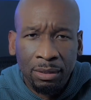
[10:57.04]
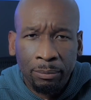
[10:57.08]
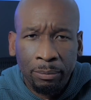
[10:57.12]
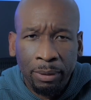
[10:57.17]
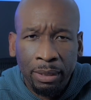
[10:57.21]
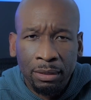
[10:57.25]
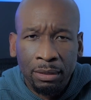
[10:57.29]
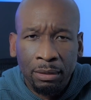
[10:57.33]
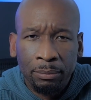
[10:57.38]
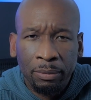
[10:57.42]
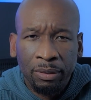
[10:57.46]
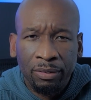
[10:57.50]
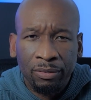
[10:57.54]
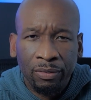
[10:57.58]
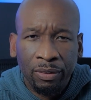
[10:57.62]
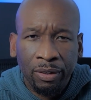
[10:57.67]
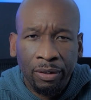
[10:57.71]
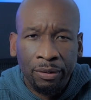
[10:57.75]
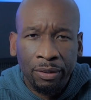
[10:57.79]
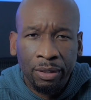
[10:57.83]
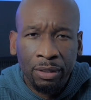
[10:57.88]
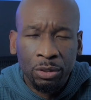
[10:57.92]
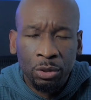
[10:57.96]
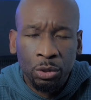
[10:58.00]
are meant to be
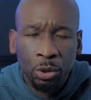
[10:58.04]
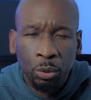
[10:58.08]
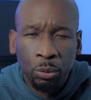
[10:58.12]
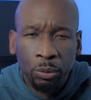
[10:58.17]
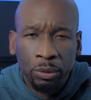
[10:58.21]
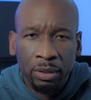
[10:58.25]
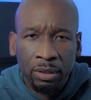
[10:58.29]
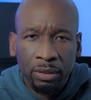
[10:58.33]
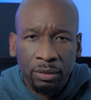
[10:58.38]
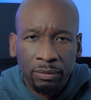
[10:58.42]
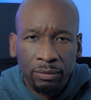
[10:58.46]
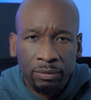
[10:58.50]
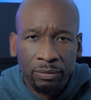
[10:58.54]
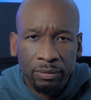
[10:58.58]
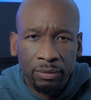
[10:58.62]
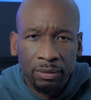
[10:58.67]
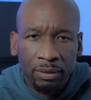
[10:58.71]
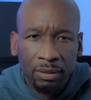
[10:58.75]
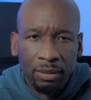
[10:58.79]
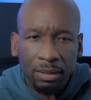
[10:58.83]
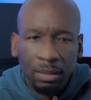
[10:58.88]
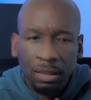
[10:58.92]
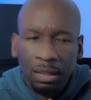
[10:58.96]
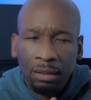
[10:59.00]
very intuitive
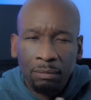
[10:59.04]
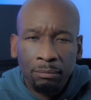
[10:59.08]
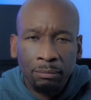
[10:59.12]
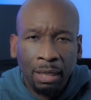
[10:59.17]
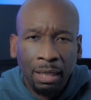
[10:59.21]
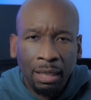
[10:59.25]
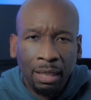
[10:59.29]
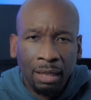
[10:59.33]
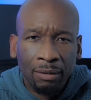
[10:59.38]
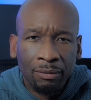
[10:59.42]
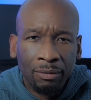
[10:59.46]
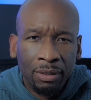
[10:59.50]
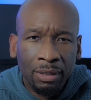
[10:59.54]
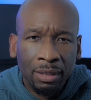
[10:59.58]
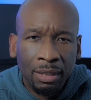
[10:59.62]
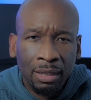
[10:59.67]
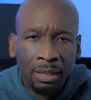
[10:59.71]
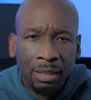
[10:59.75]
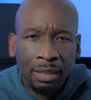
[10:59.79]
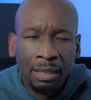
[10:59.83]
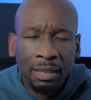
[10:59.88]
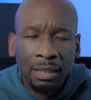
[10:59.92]
and make everything